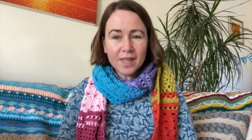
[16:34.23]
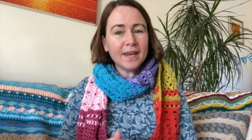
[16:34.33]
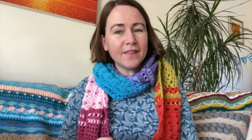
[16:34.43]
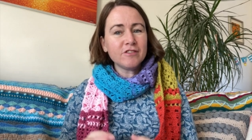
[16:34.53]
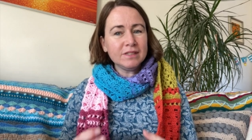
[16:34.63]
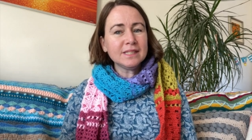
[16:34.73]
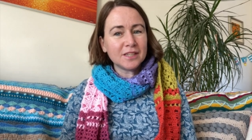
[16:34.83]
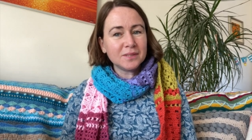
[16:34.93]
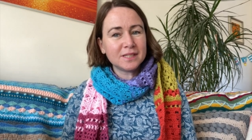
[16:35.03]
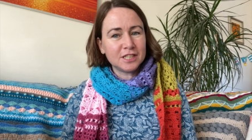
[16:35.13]
Now, there is
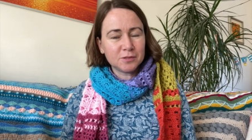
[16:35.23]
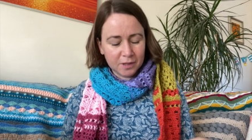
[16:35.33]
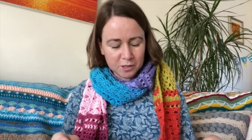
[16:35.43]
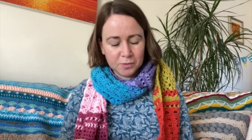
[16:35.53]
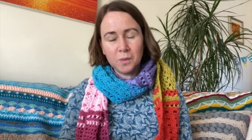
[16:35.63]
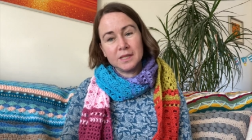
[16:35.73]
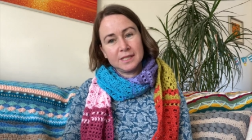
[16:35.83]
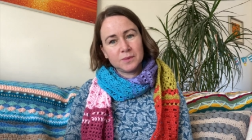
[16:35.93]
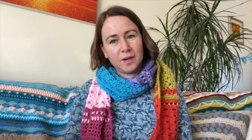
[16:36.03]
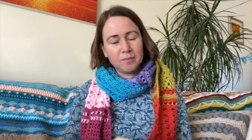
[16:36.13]
no stitch multiple with
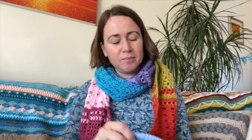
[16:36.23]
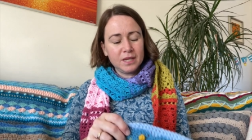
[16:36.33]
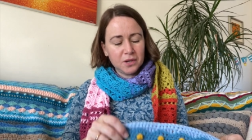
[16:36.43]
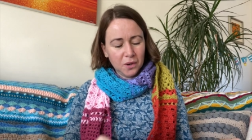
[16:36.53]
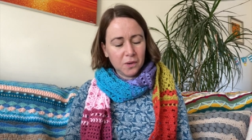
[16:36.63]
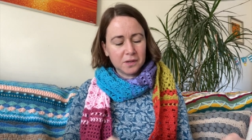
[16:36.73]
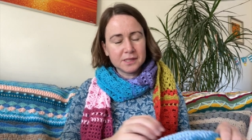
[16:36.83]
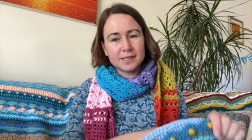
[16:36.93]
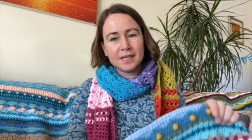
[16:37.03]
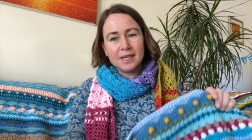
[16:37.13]
this one
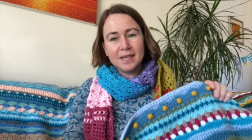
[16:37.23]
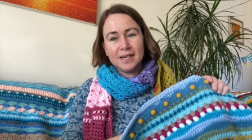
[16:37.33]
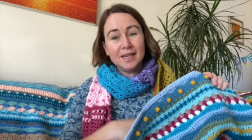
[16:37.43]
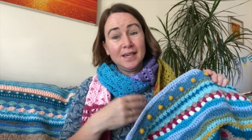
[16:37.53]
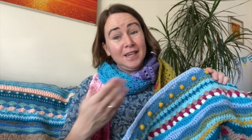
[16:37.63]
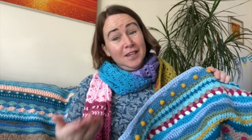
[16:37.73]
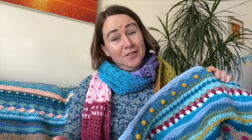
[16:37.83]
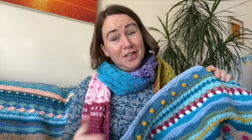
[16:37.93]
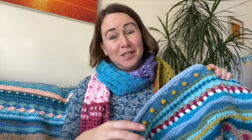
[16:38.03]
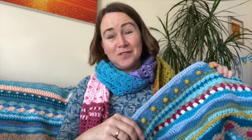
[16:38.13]
because,
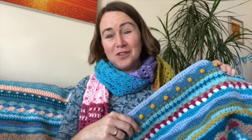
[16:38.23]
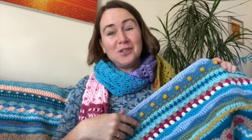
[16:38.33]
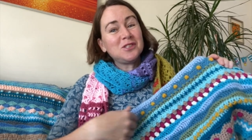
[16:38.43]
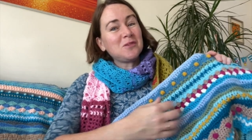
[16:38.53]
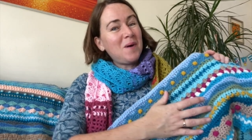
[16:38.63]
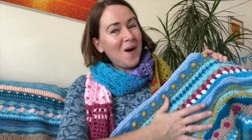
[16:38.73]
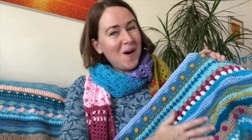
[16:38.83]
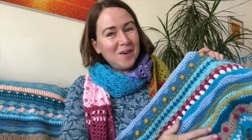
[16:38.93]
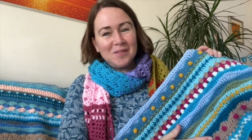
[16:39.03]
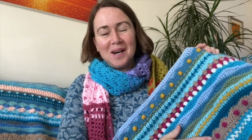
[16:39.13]
for those of you who took
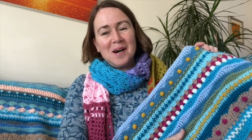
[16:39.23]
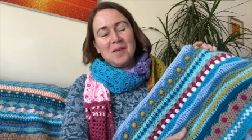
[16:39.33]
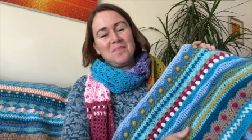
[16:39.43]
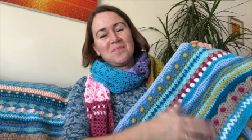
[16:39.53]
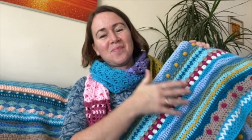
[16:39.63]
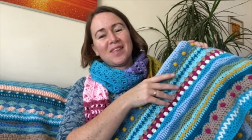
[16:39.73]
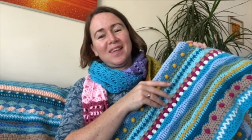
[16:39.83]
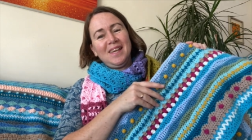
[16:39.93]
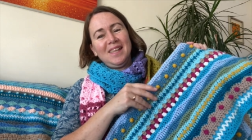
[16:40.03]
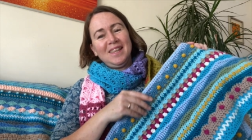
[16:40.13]
part,
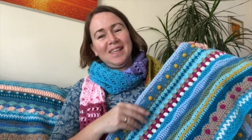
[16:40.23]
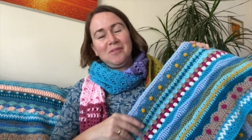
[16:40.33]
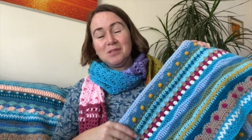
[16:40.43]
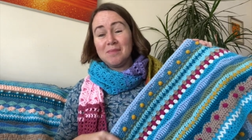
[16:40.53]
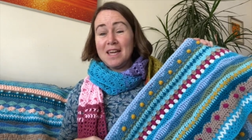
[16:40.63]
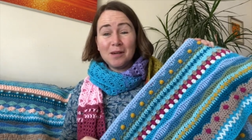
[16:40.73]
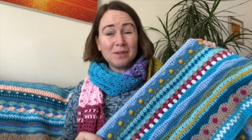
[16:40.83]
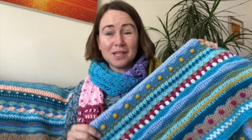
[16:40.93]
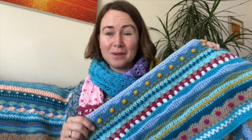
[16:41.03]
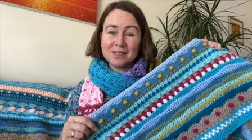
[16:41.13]
it was made up
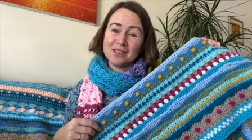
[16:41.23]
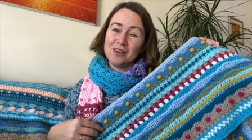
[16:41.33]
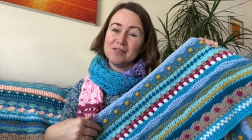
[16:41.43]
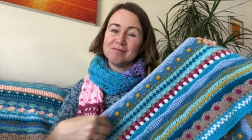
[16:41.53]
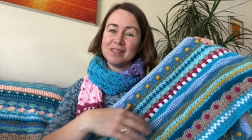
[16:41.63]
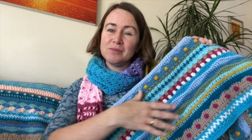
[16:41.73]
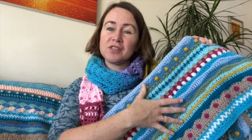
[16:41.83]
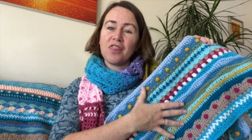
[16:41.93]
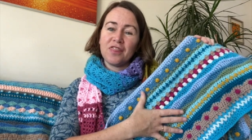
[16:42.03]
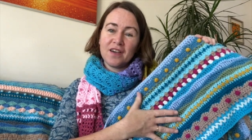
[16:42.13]
as I went along. It was
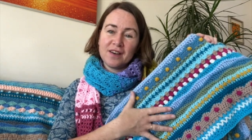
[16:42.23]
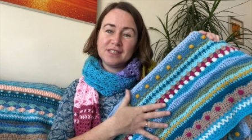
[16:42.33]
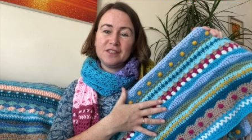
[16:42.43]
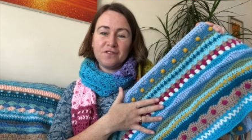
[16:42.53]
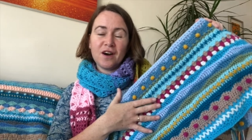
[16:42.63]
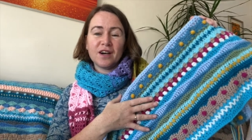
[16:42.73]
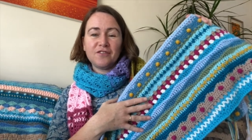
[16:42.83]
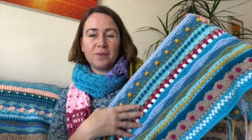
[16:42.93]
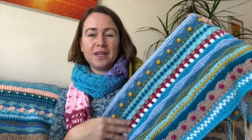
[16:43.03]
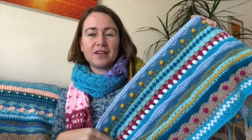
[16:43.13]
a
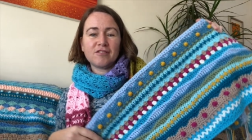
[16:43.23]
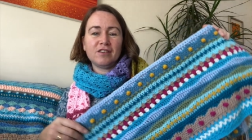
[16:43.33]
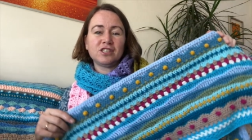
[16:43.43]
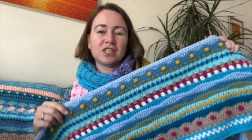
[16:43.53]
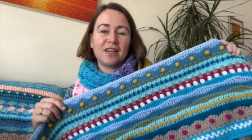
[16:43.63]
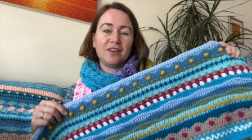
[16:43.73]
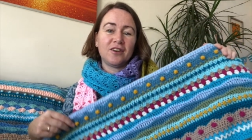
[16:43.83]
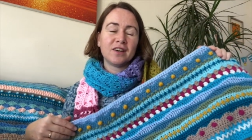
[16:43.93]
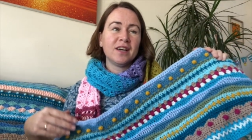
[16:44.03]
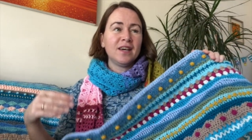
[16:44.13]
35-week crochet
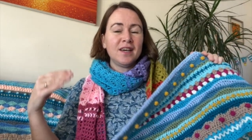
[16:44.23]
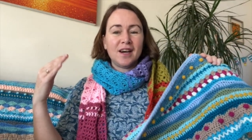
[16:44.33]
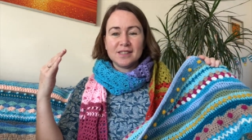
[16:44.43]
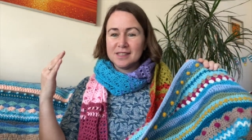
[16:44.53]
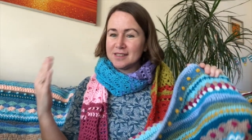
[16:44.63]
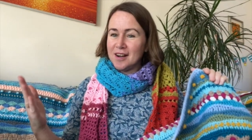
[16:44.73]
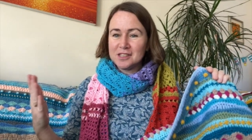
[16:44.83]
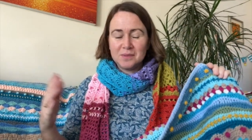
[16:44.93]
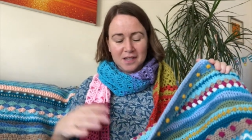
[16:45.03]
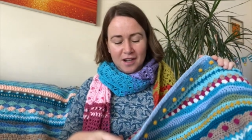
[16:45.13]
along. I
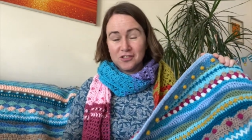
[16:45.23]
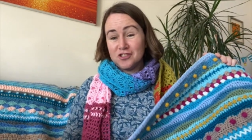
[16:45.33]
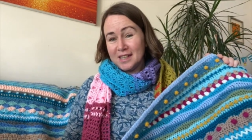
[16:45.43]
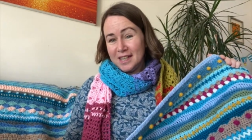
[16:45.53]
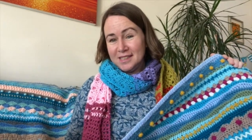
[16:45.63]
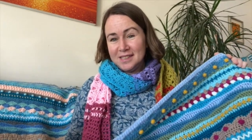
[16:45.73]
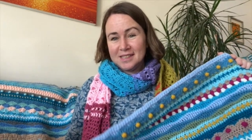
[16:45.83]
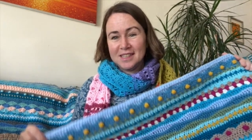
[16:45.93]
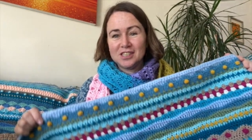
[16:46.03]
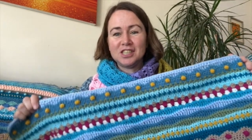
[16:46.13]
started with 180
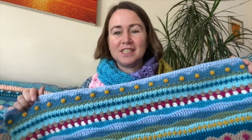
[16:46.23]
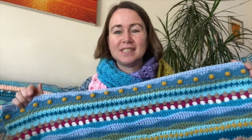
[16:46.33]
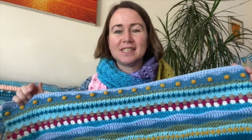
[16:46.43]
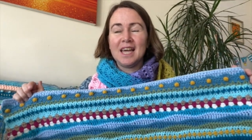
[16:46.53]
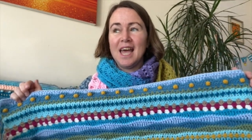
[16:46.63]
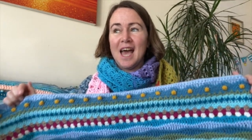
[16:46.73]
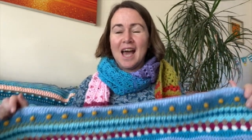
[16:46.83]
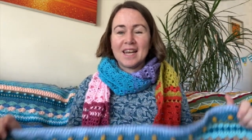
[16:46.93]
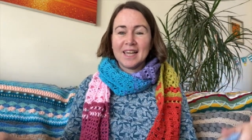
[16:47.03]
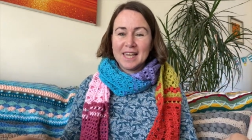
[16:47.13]
stitches
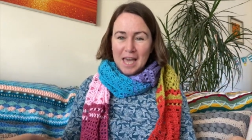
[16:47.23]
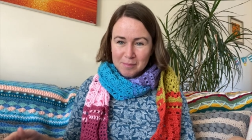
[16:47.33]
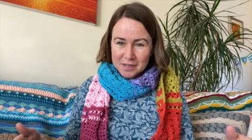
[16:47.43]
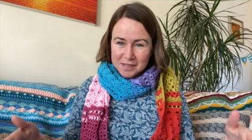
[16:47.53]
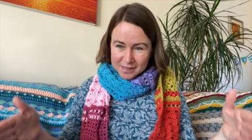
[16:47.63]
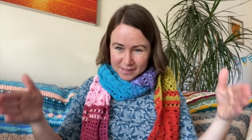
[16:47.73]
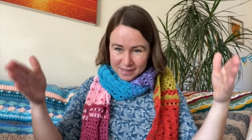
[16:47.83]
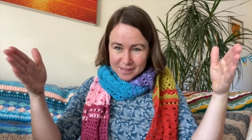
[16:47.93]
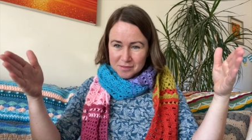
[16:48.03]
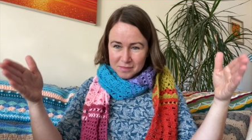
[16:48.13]
and I kept
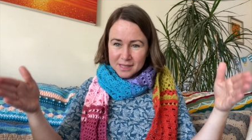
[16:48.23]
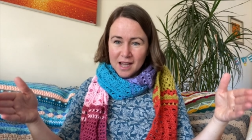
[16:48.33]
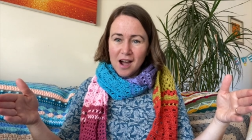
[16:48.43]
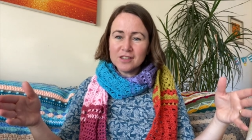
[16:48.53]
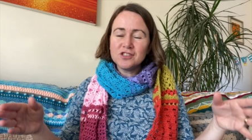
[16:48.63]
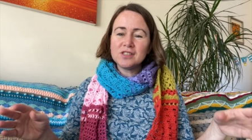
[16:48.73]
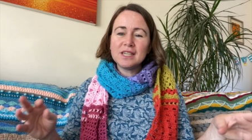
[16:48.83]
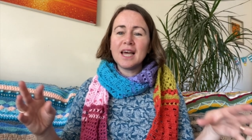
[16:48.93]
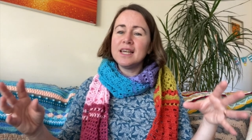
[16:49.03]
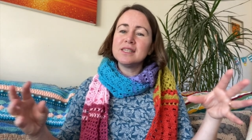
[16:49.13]
consistent with that
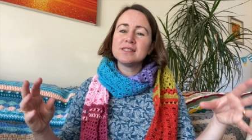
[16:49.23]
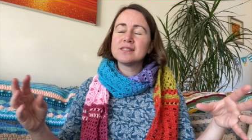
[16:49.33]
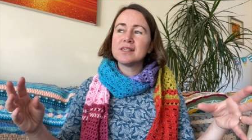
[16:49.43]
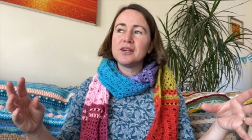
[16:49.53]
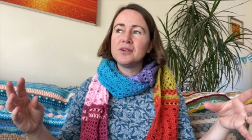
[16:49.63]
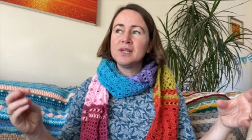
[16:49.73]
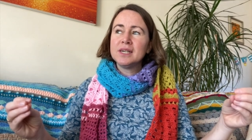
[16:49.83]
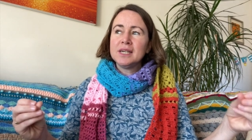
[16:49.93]
108. And so,